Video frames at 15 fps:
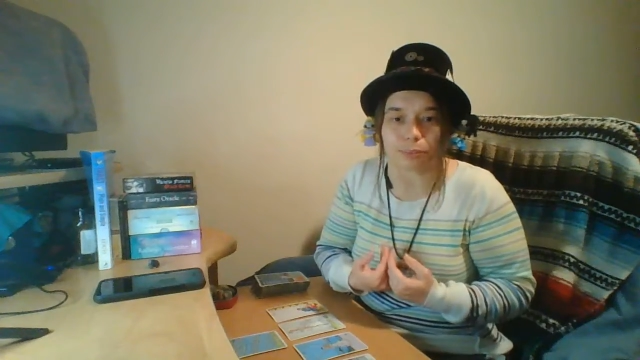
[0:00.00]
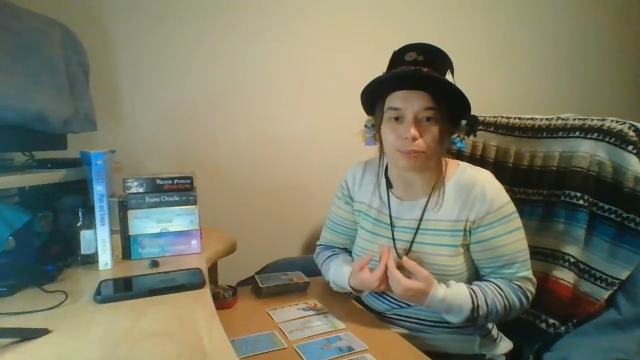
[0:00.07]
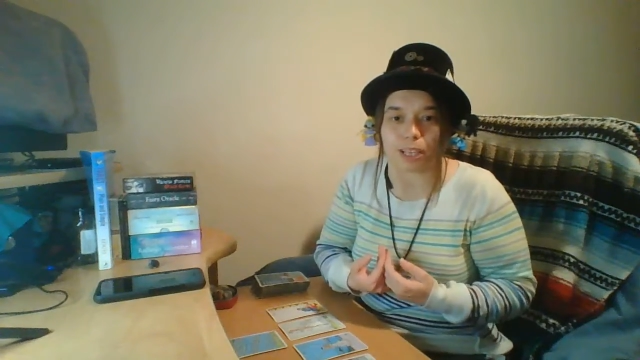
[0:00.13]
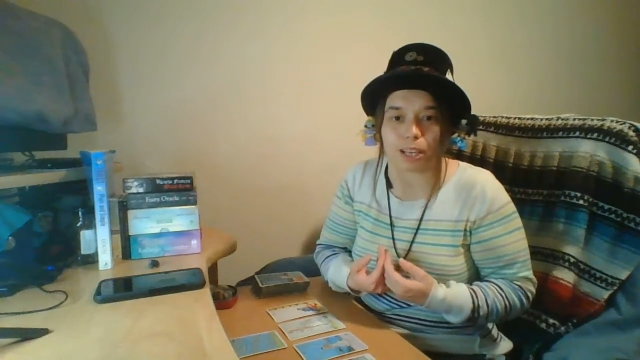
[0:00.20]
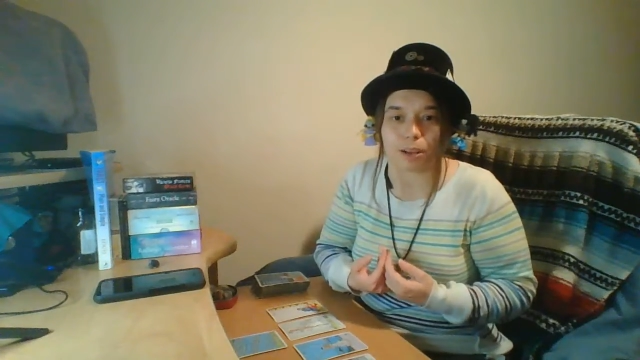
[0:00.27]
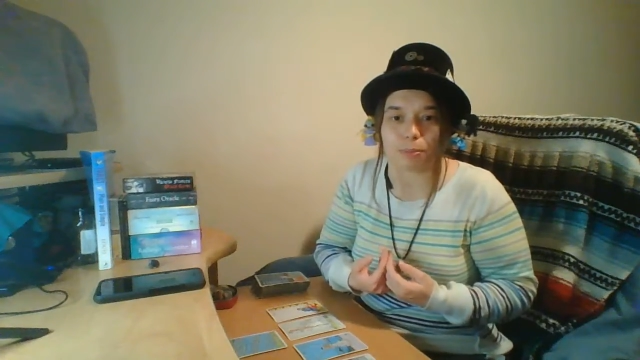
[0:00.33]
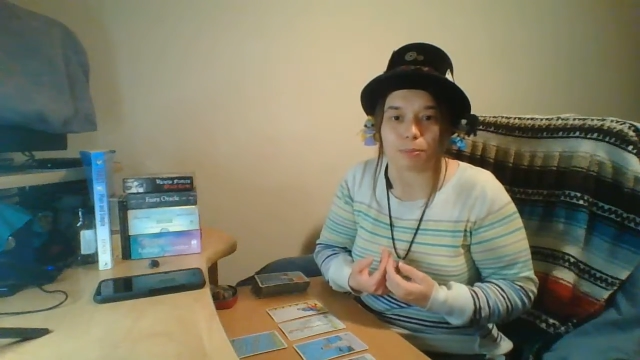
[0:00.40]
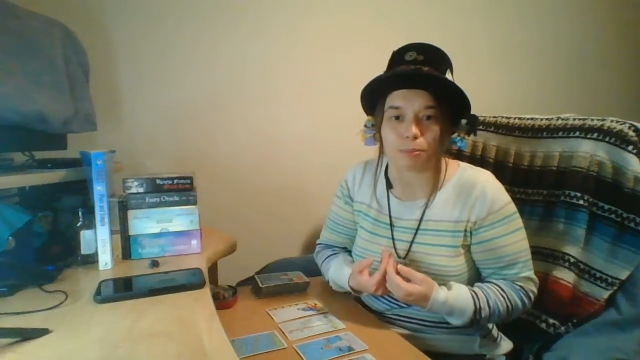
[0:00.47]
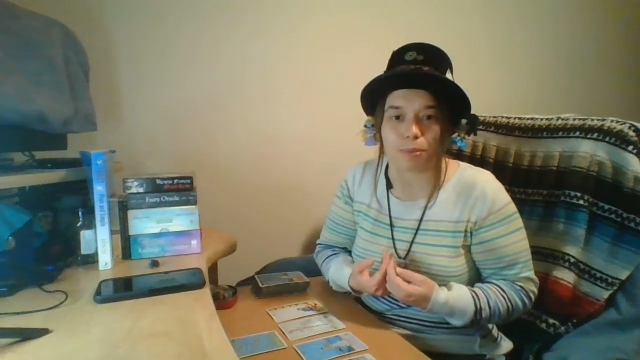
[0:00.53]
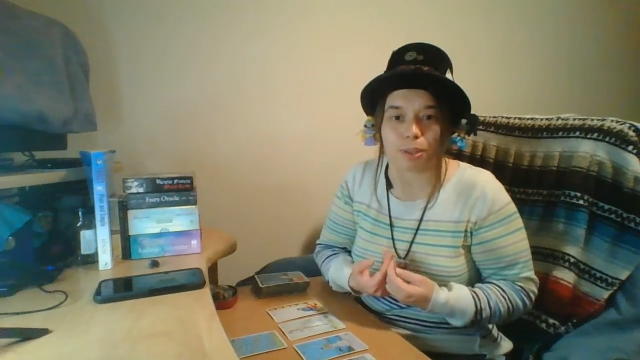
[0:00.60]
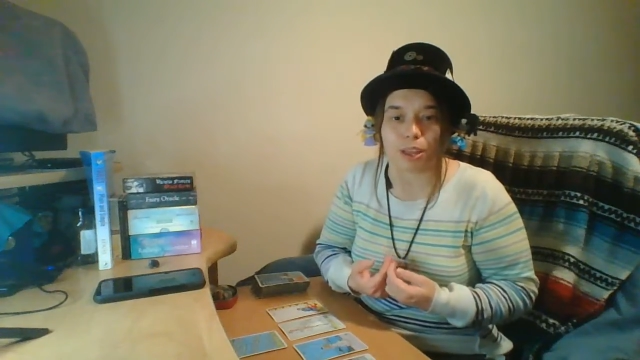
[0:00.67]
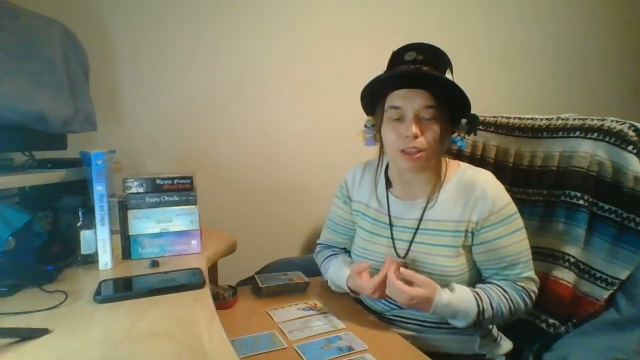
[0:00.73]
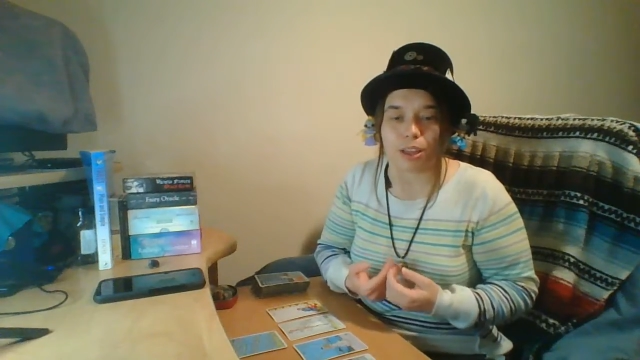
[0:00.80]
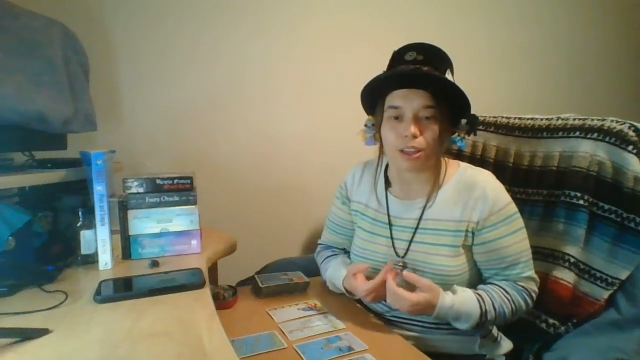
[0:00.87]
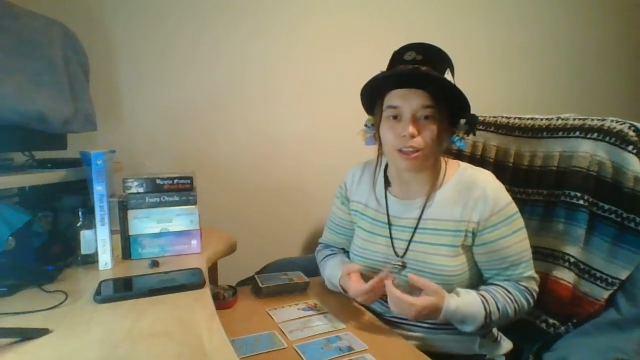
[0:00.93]
become
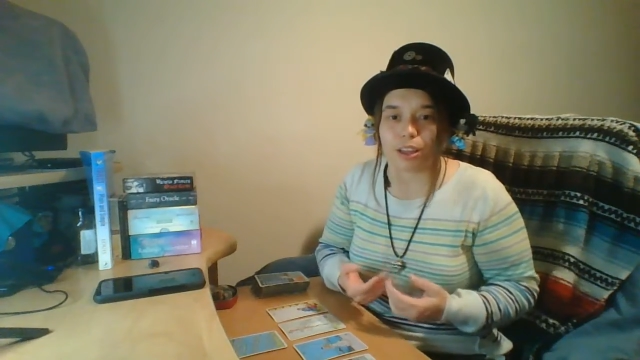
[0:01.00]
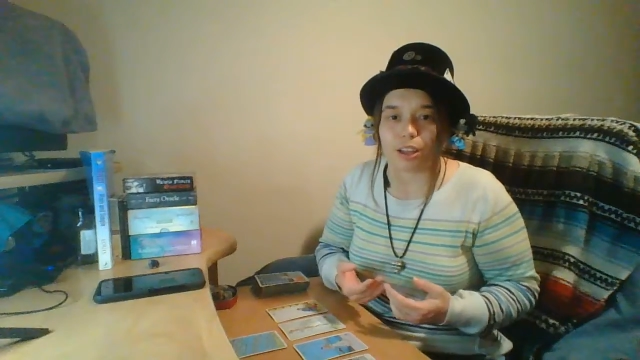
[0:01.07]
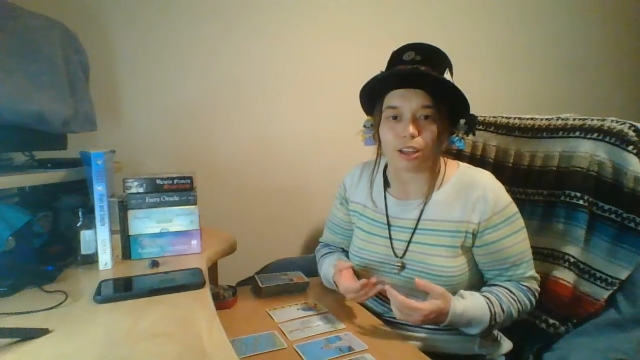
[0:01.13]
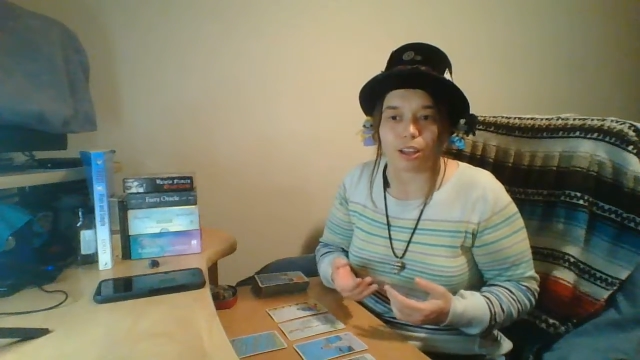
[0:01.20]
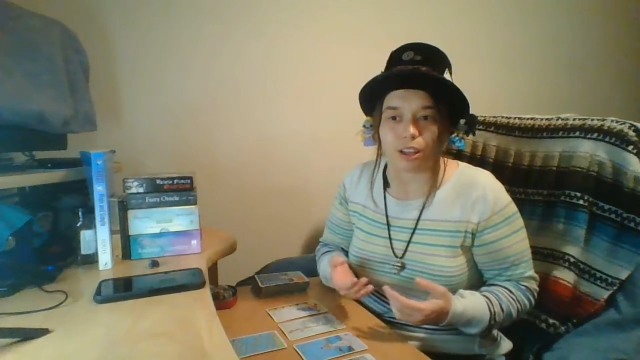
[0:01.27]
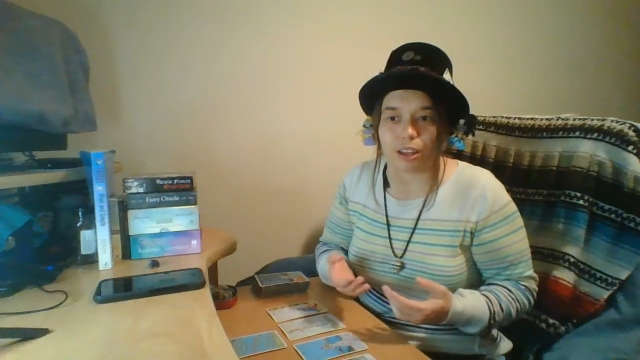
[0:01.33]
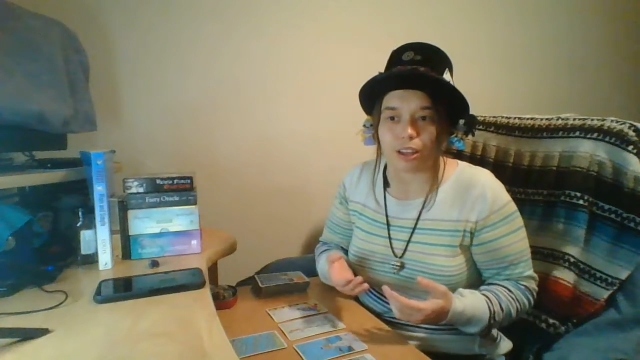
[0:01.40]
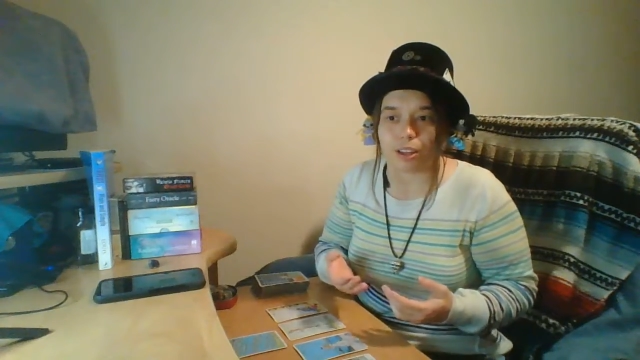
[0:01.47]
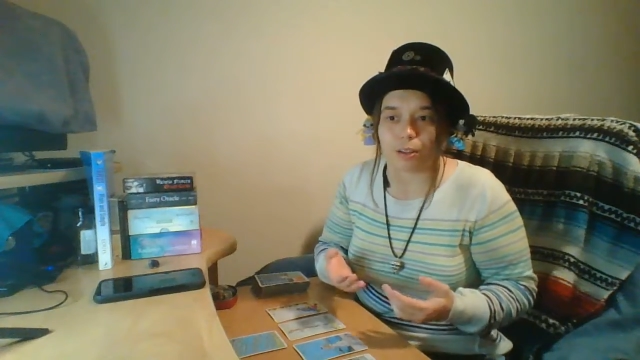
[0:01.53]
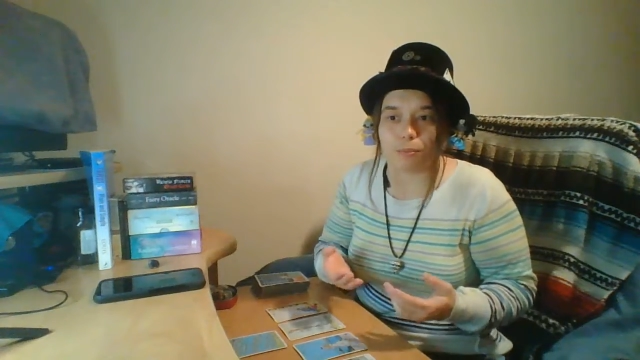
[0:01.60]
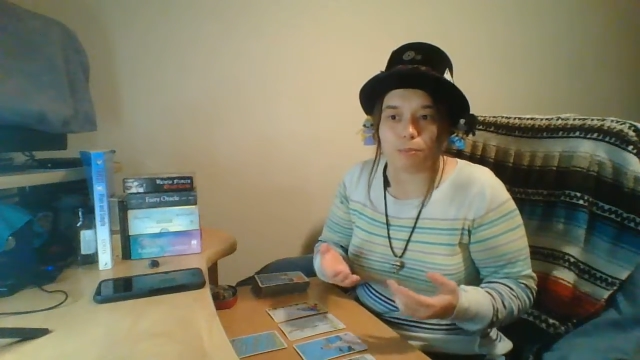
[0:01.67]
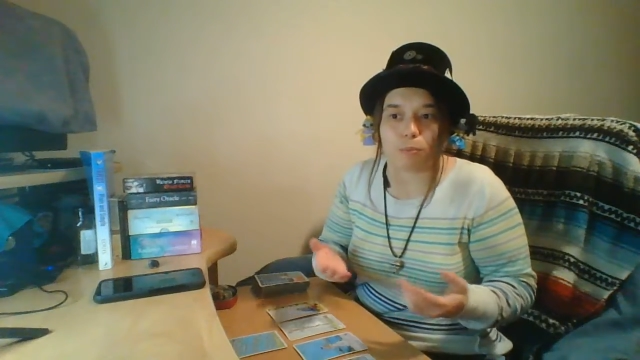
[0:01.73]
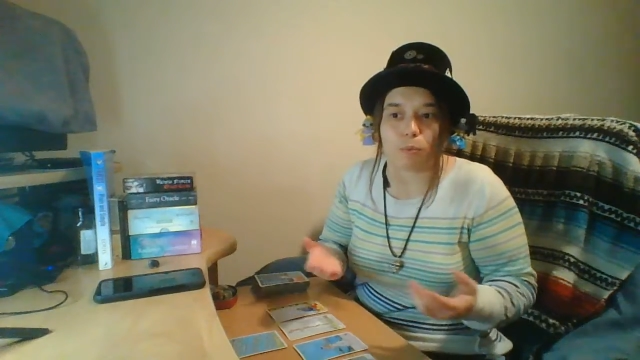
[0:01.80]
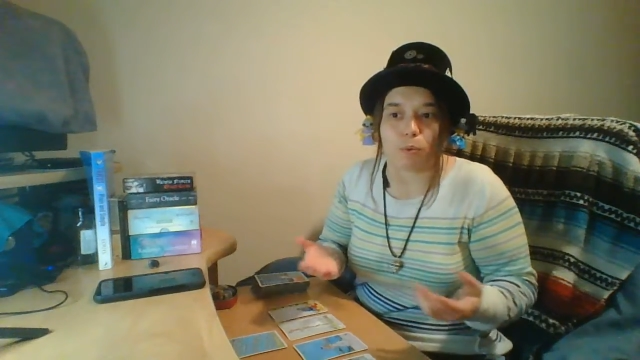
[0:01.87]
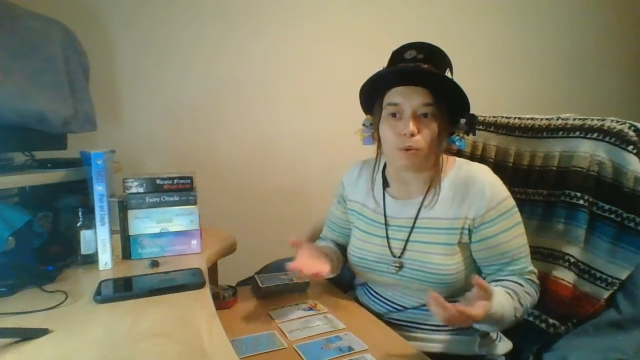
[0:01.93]

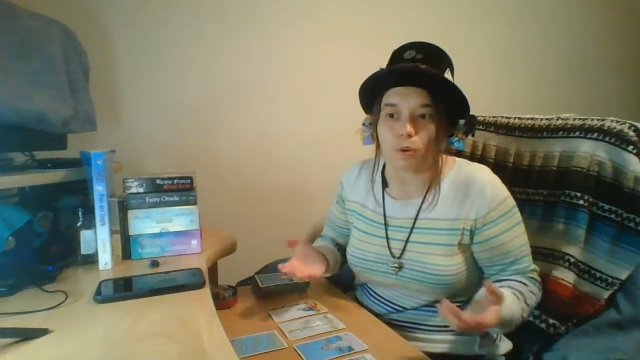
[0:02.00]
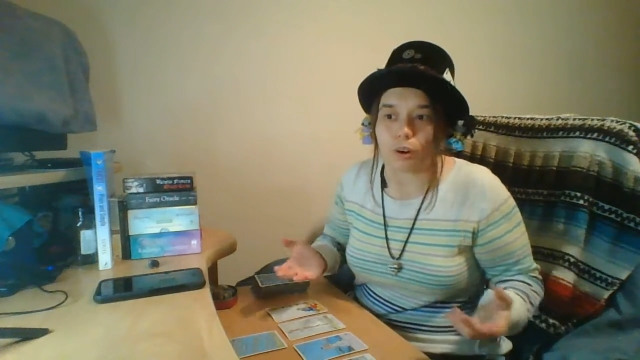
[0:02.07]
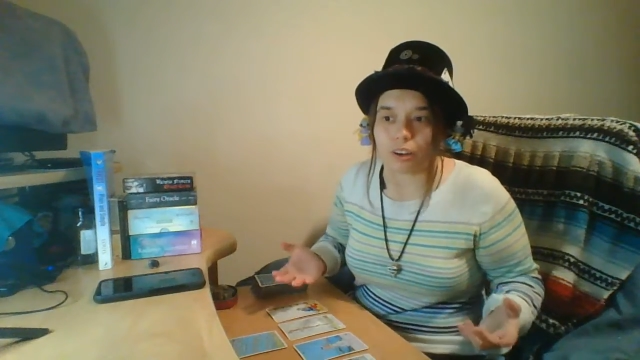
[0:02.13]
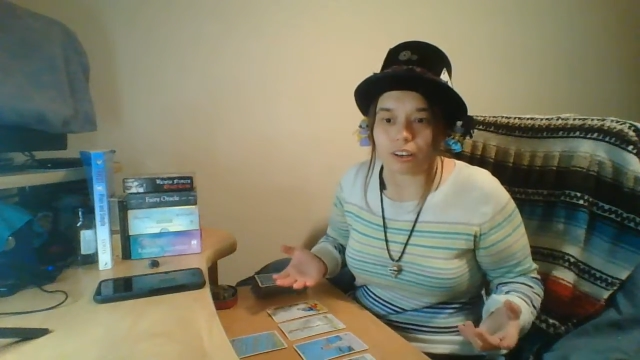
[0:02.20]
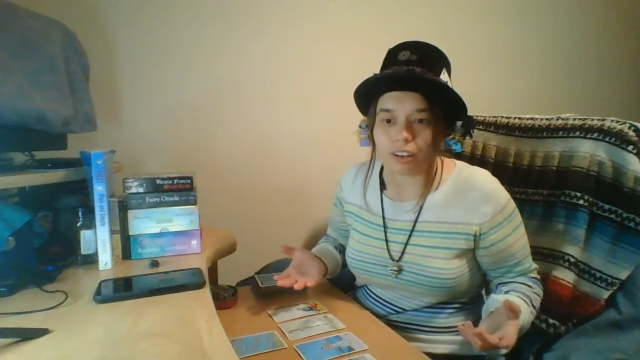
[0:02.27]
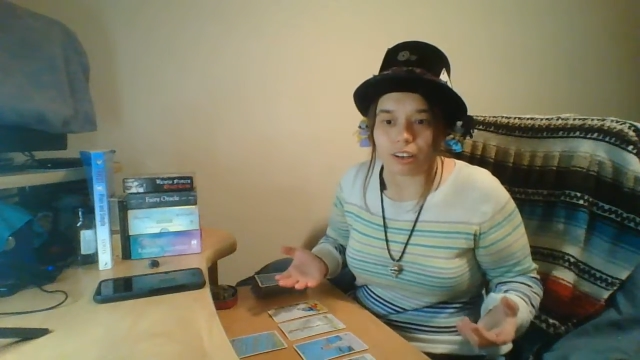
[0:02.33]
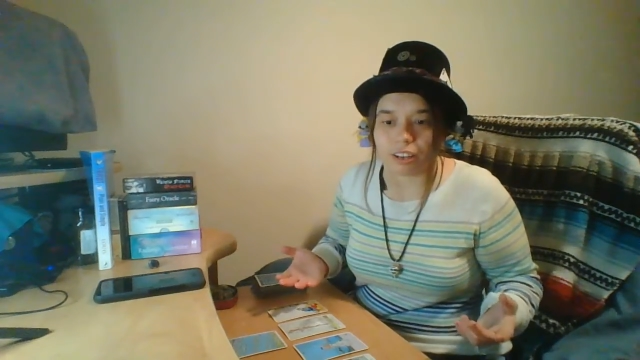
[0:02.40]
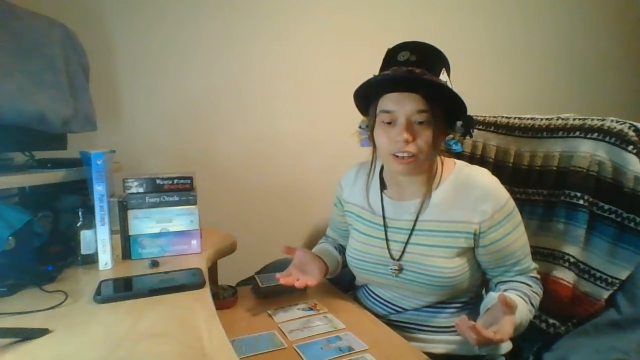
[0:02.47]
more